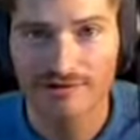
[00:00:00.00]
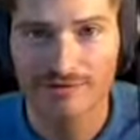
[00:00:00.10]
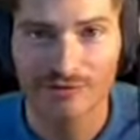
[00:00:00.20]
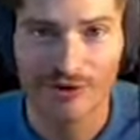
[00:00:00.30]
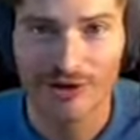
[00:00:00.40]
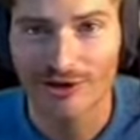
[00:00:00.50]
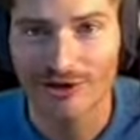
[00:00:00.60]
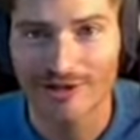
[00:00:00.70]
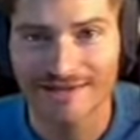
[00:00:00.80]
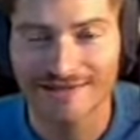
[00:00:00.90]
working on
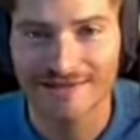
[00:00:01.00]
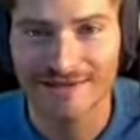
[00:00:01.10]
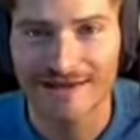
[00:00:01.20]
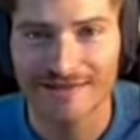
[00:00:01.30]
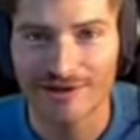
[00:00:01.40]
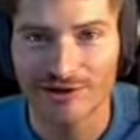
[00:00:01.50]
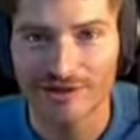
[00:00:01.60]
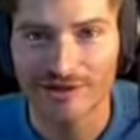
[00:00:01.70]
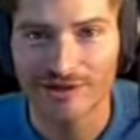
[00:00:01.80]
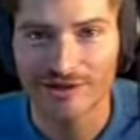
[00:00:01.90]
your desk, and then
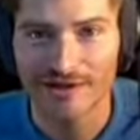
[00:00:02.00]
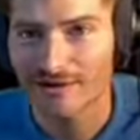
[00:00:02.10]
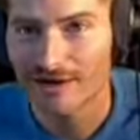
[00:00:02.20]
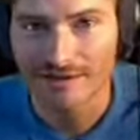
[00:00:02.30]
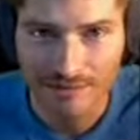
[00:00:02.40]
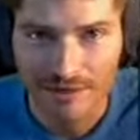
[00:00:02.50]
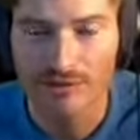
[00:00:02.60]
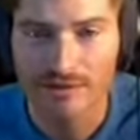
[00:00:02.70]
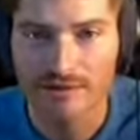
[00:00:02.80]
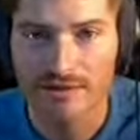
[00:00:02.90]
you're like, I've got to start my
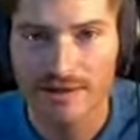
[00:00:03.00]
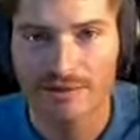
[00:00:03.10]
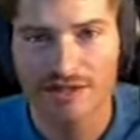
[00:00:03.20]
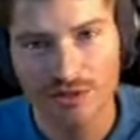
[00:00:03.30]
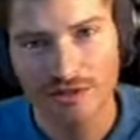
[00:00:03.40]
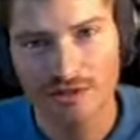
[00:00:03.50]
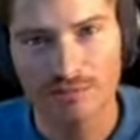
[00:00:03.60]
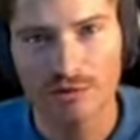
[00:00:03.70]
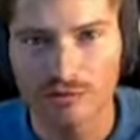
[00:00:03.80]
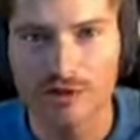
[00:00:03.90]
course. But it's really good
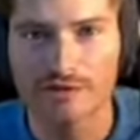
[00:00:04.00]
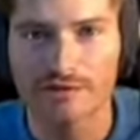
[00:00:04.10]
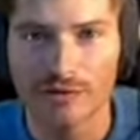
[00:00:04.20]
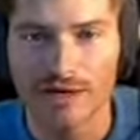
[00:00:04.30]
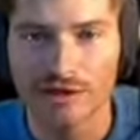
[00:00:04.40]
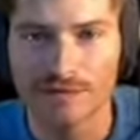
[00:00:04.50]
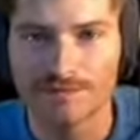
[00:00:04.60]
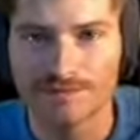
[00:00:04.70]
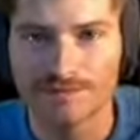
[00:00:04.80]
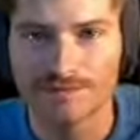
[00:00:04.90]
to move to a different
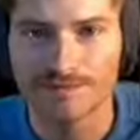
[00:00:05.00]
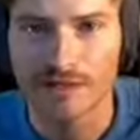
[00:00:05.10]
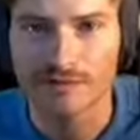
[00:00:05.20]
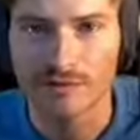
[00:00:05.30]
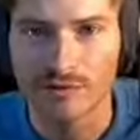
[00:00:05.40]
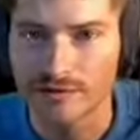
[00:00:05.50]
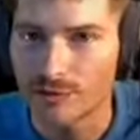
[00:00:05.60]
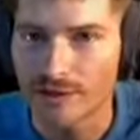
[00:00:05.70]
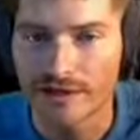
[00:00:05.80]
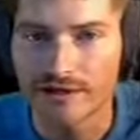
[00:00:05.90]
location, and of course,
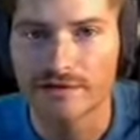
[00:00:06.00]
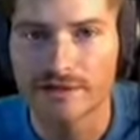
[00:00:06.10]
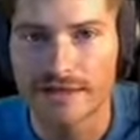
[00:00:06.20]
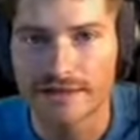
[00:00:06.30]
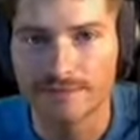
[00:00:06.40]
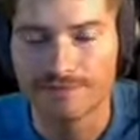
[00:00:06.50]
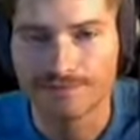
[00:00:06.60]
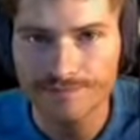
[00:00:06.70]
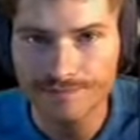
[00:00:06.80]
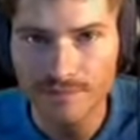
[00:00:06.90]
doing it at a different time.
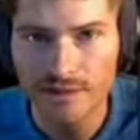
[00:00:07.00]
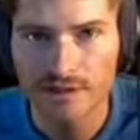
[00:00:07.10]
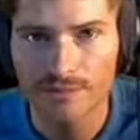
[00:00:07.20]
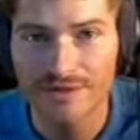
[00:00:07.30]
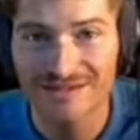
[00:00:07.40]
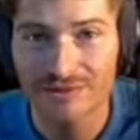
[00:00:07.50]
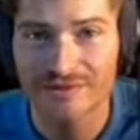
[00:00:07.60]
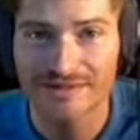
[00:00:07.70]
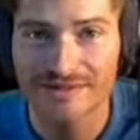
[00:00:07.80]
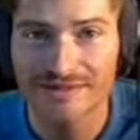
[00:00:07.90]
This
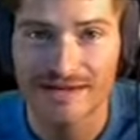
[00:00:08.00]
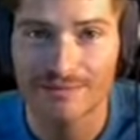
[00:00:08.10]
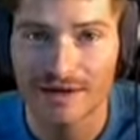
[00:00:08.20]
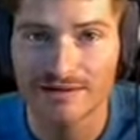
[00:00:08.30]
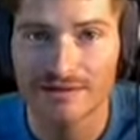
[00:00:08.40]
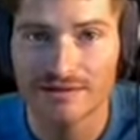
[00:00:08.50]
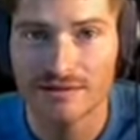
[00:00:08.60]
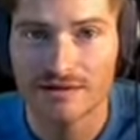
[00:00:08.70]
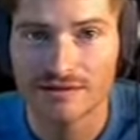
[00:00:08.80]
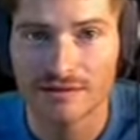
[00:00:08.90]
includes time boxing.
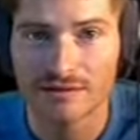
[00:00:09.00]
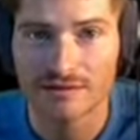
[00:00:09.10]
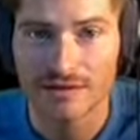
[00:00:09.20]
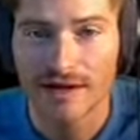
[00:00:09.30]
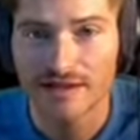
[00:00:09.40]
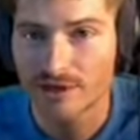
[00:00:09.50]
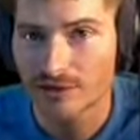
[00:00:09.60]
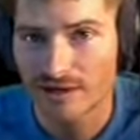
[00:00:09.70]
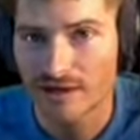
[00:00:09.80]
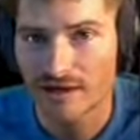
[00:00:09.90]
So at a
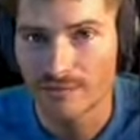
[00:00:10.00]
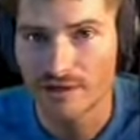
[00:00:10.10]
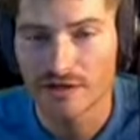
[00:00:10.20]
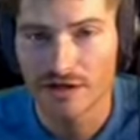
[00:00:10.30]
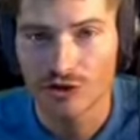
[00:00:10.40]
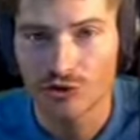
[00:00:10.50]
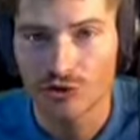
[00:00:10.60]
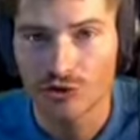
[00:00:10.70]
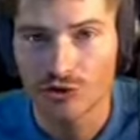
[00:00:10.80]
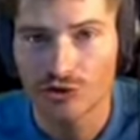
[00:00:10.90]
special time means
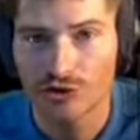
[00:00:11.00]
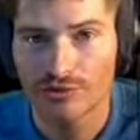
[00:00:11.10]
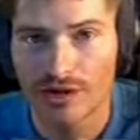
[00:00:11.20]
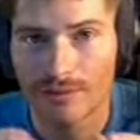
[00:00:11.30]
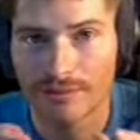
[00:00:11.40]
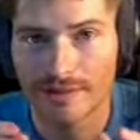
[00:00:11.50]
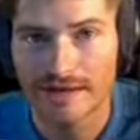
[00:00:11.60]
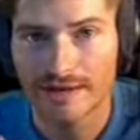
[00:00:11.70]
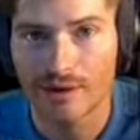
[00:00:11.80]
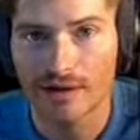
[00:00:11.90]
you should probably
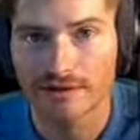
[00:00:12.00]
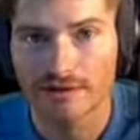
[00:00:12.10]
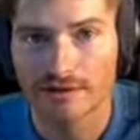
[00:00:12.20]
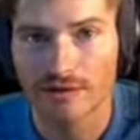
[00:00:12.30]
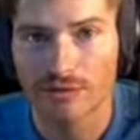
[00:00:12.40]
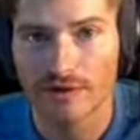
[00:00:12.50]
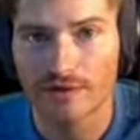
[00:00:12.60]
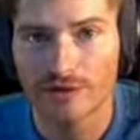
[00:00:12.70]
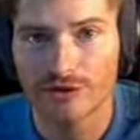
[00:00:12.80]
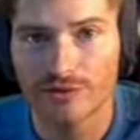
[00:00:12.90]
time box the
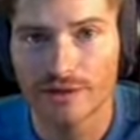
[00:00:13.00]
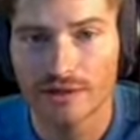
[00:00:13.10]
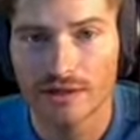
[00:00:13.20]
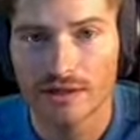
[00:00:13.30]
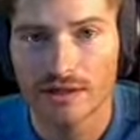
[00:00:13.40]
work that you're doing.